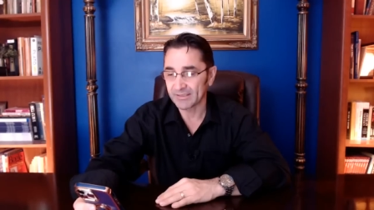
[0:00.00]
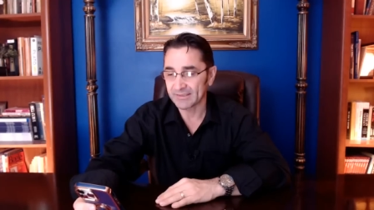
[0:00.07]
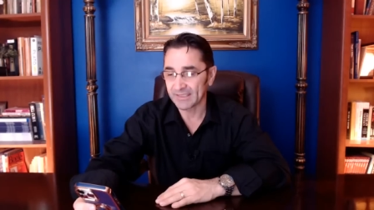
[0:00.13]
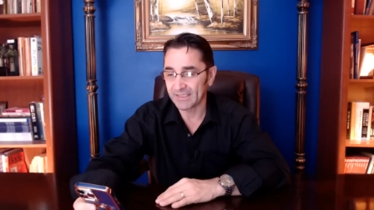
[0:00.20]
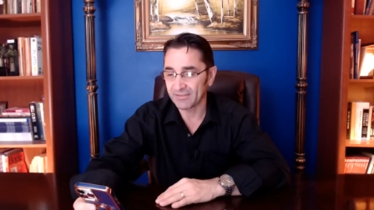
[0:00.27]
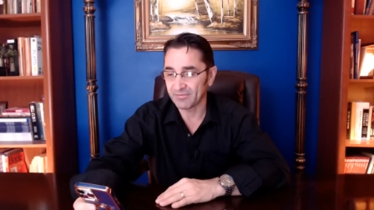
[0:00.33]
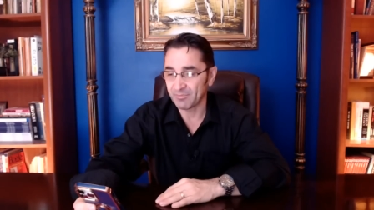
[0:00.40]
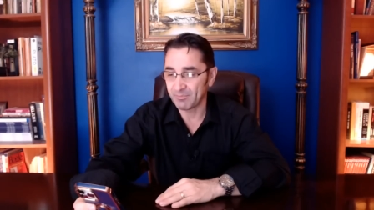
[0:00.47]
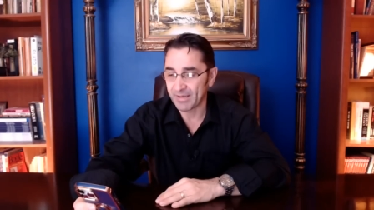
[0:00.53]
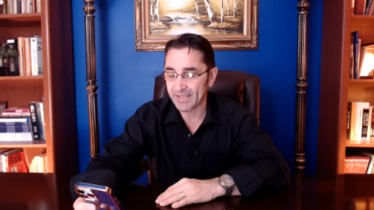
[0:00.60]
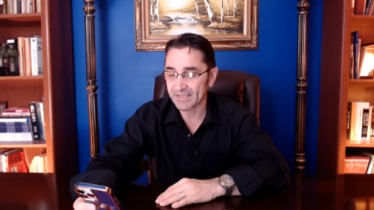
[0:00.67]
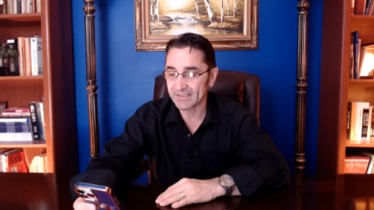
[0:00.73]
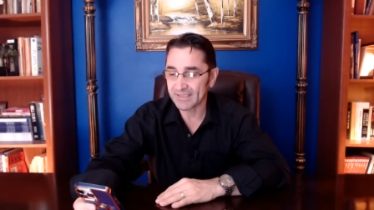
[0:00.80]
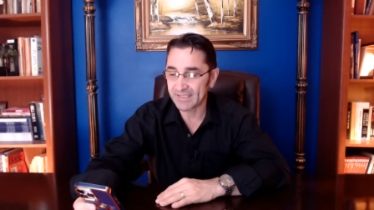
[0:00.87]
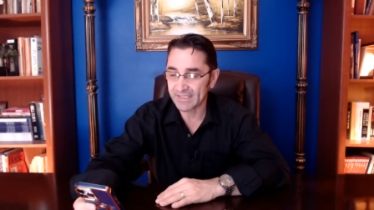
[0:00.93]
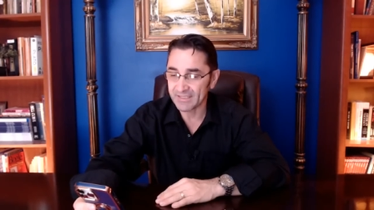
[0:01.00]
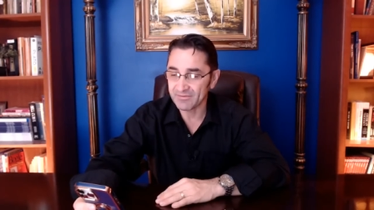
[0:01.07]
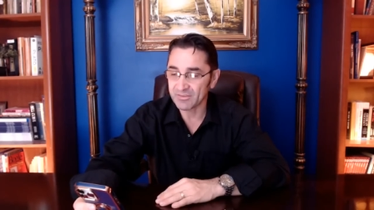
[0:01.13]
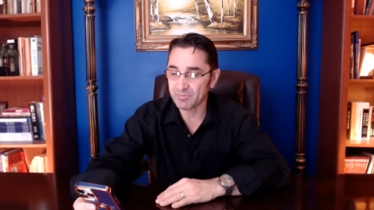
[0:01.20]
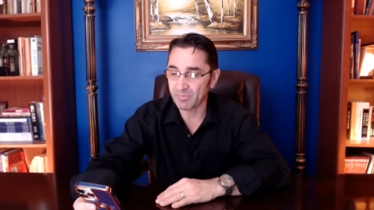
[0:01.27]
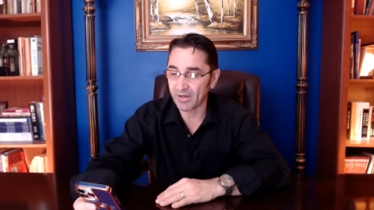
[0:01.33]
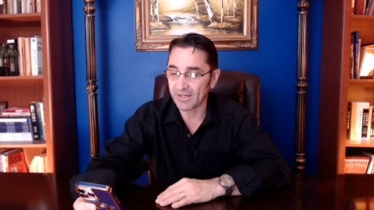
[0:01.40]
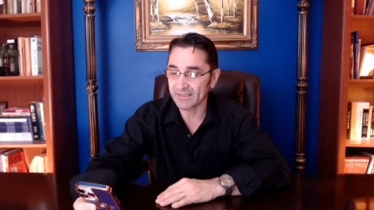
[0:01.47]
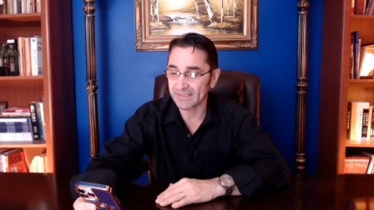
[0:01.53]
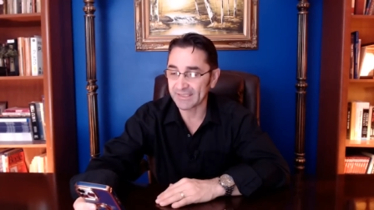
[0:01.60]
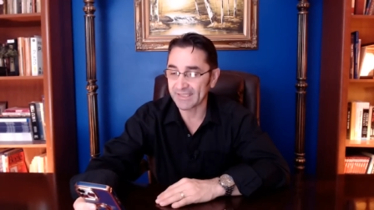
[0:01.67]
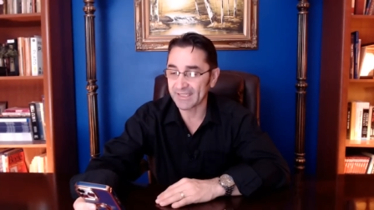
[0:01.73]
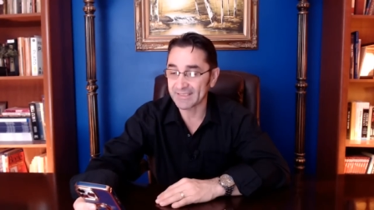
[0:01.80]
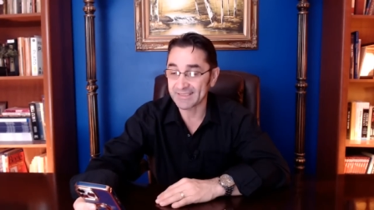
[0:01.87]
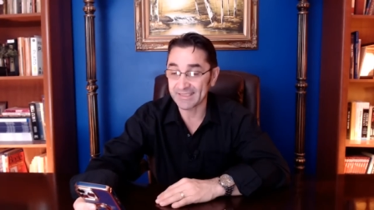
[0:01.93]
if Ben Gvir's party
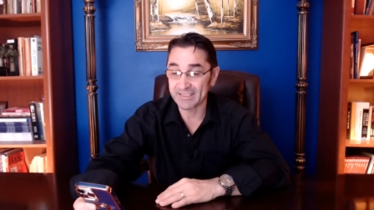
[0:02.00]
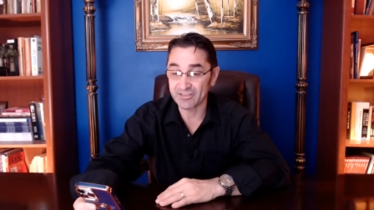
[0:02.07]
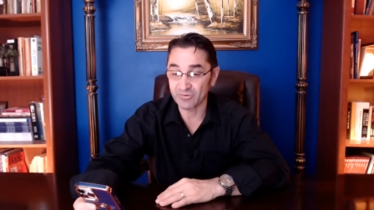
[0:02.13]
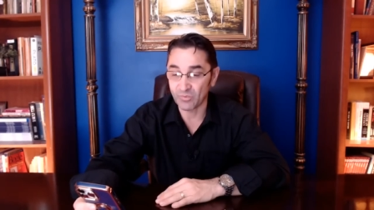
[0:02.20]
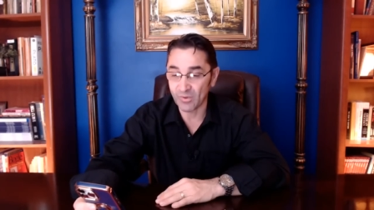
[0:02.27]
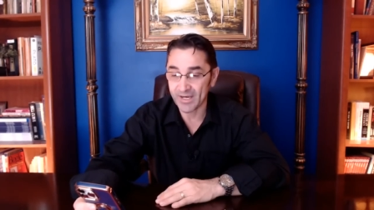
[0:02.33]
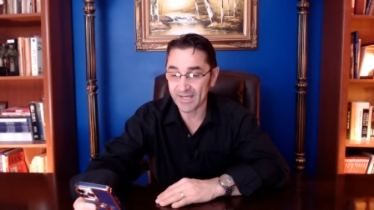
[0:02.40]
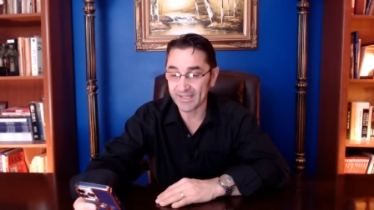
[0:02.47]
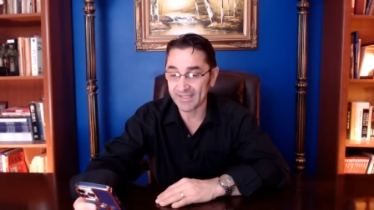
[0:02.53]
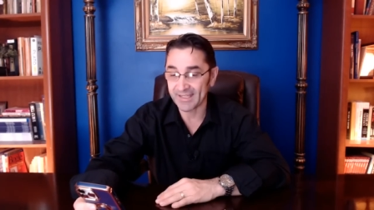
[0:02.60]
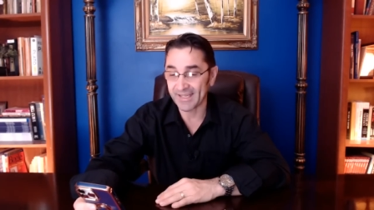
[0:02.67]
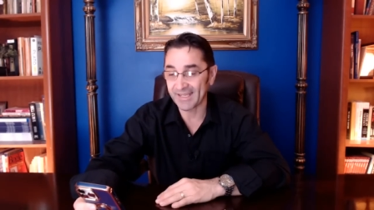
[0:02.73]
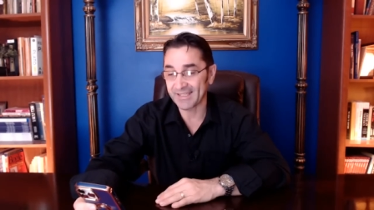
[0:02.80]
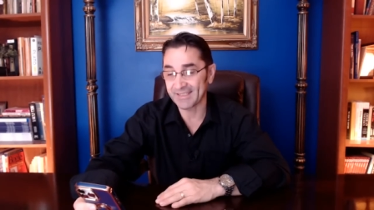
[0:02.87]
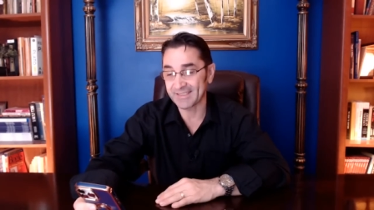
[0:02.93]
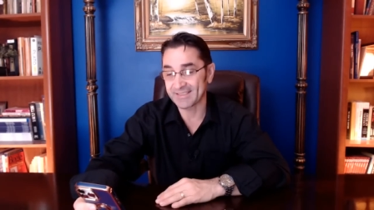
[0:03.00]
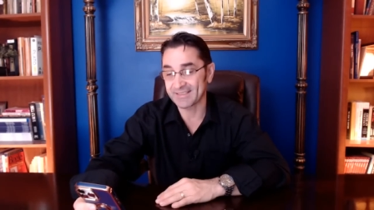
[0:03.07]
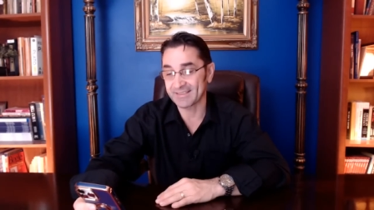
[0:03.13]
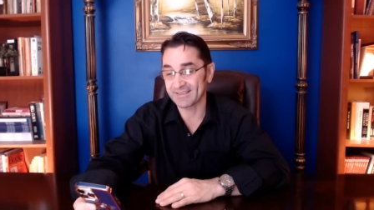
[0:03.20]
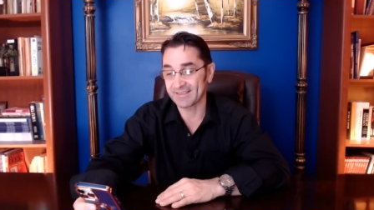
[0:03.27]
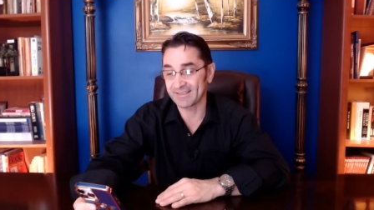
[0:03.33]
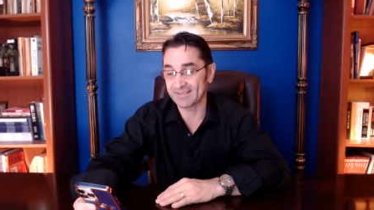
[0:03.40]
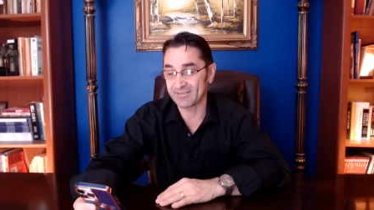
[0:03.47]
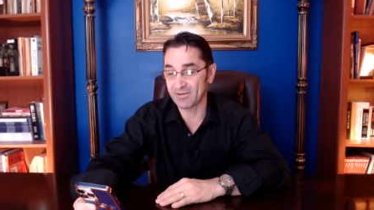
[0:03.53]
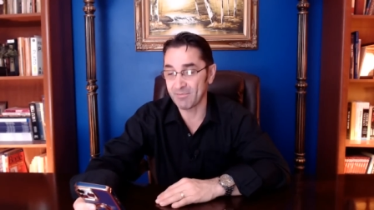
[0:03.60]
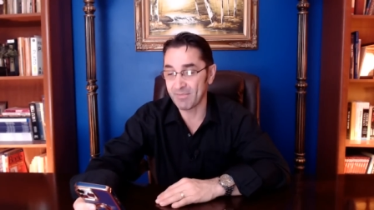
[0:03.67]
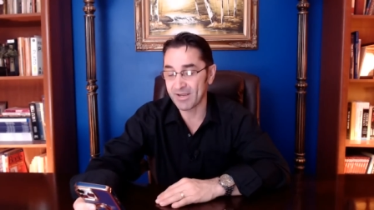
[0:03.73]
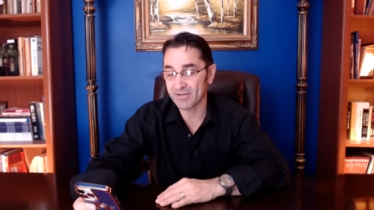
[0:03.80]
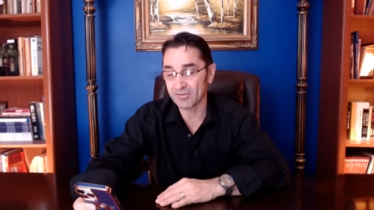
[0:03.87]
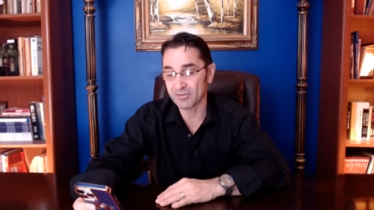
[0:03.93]
gets its way and its
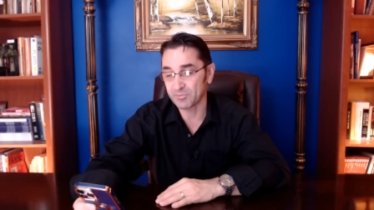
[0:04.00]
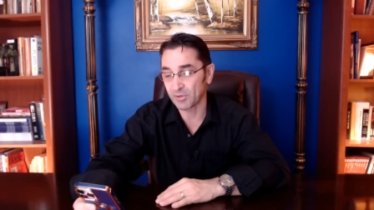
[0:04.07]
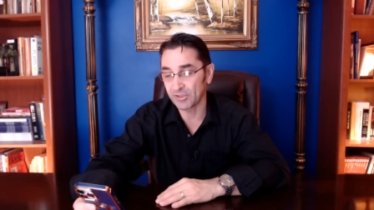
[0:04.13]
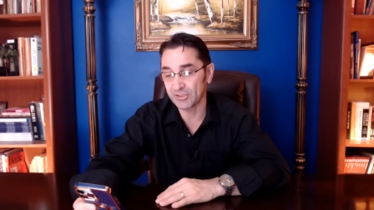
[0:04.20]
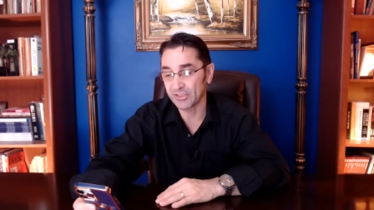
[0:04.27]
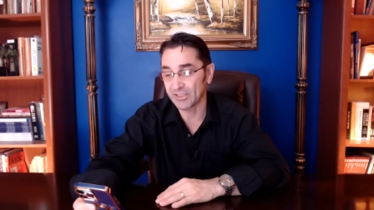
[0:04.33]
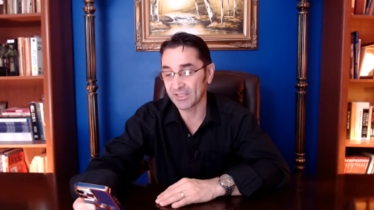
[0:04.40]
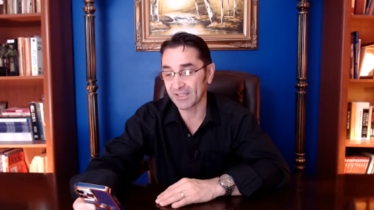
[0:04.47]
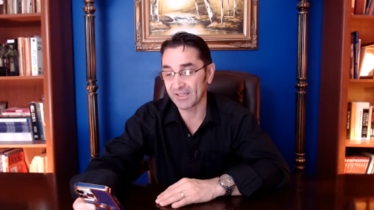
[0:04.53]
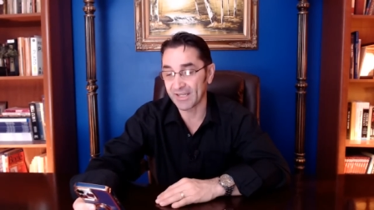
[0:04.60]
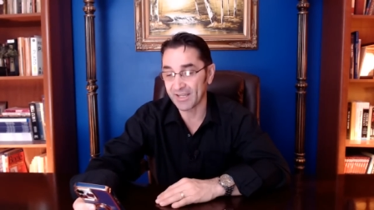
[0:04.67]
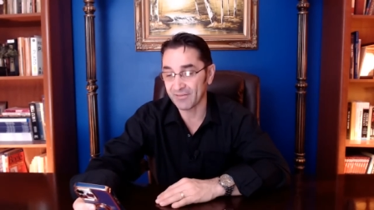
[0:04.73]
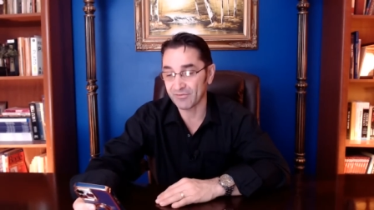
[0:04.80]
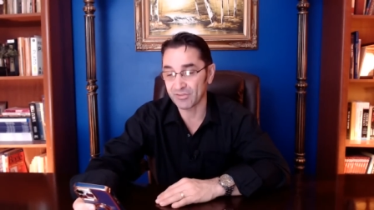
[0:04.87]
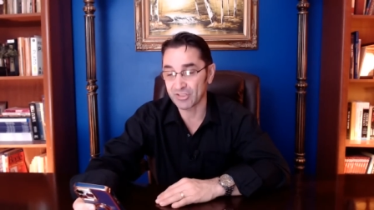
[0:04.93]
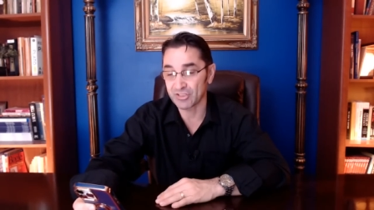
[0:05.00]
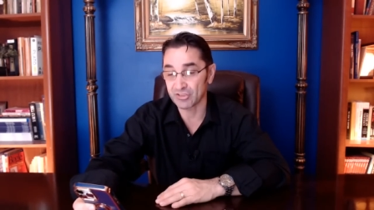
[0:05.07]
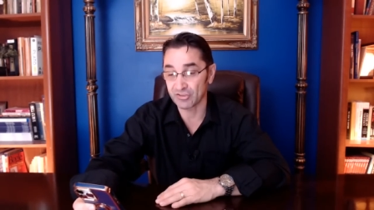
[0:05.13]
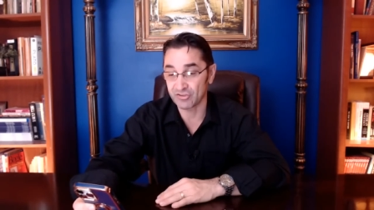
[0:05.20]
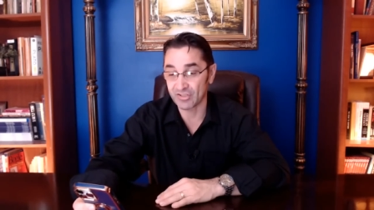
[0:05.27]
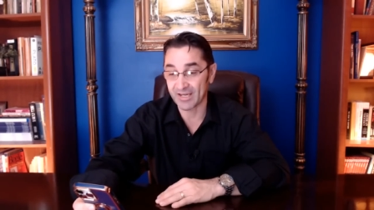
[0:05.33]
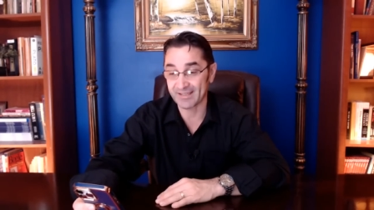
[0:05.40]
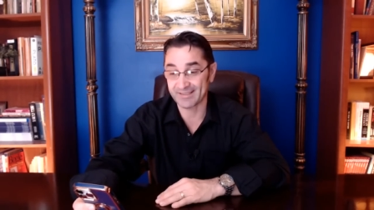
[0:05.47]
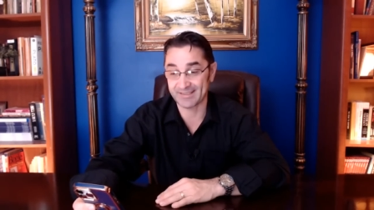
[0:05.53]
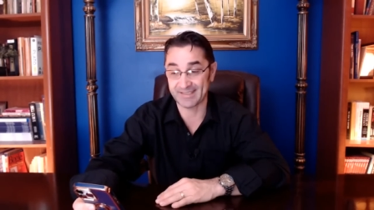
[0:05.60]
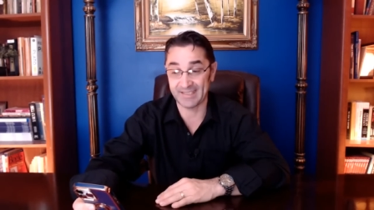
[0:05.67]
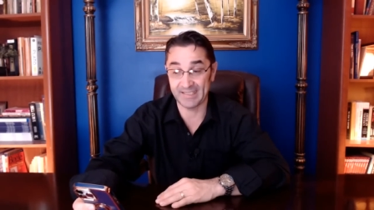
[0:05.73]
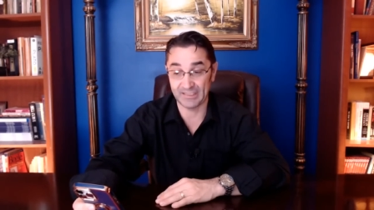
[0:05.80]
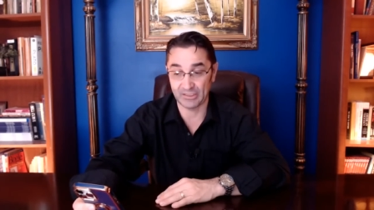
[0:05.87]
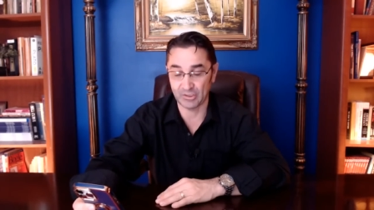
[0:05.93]
tremendous political leverage suggests
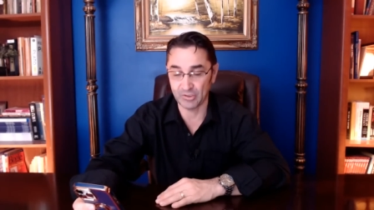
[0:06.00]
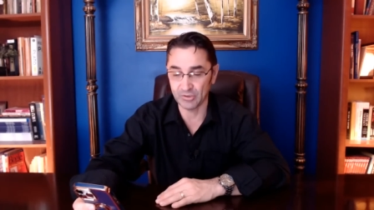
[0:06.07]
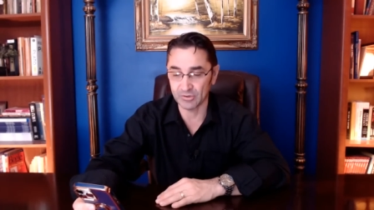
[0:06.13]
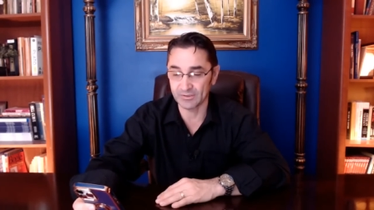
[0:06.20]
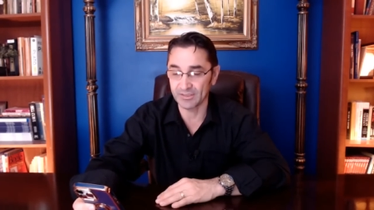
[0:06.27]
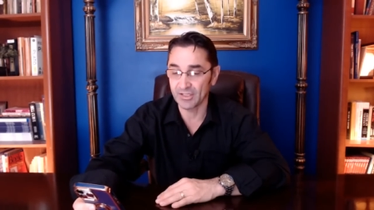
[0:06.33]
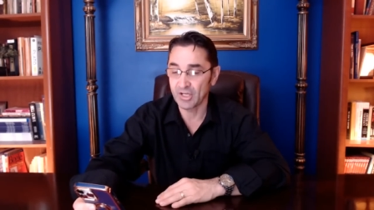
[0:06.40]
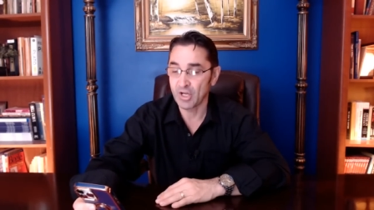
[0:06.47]
it could,